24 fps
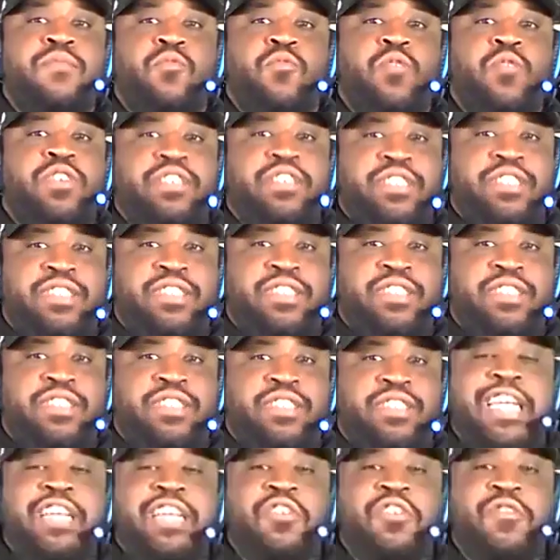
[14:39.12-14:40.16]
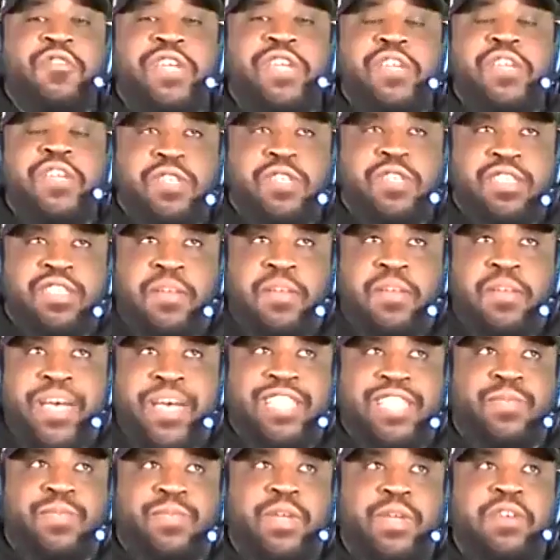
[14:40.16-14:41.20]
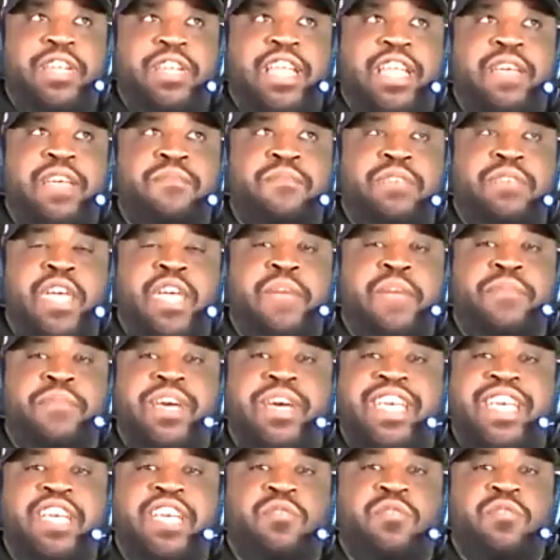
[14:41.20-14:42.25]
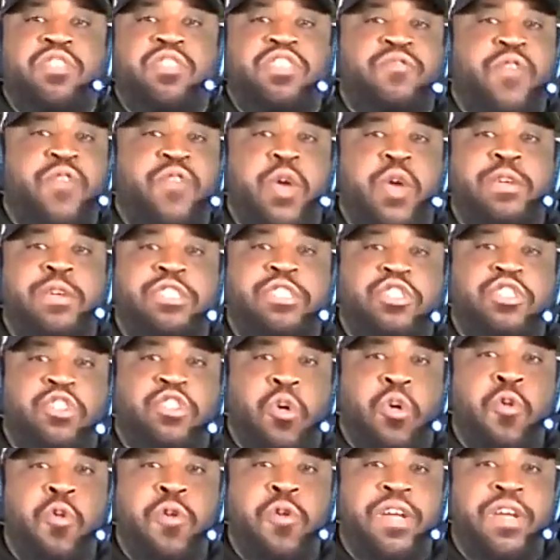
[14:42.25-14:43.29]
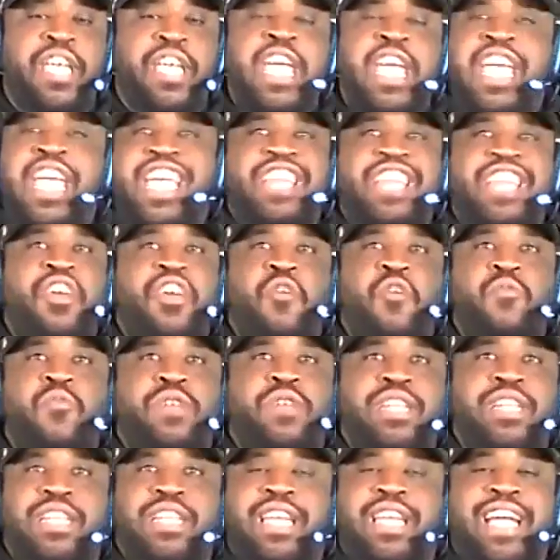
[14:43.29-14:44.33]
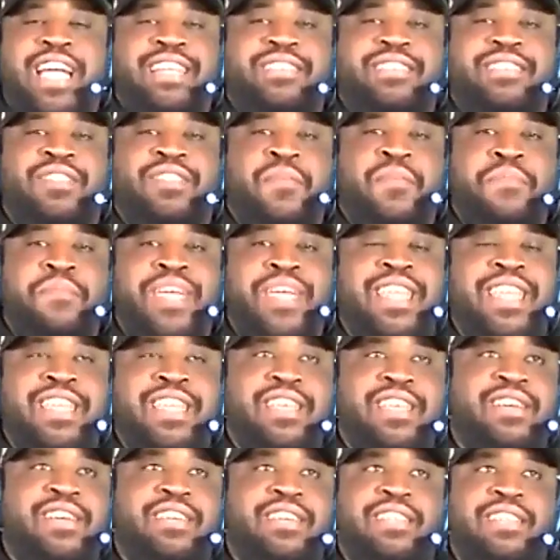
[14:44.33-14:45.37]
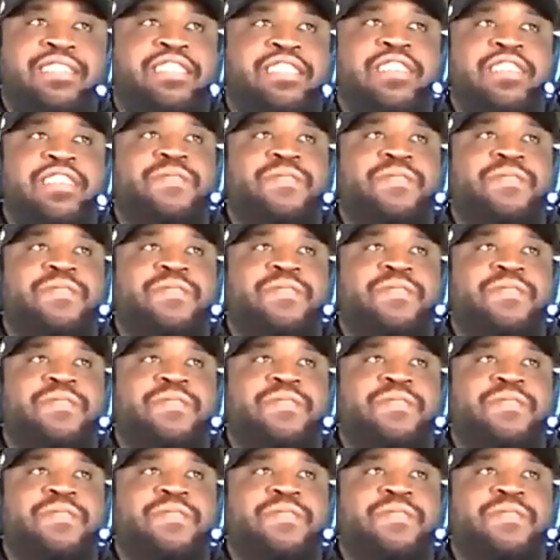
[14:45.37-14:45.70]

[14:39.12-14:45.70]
was the leader. He was the best player in the NBA, but he was very stoic. He don't really like the media and stuff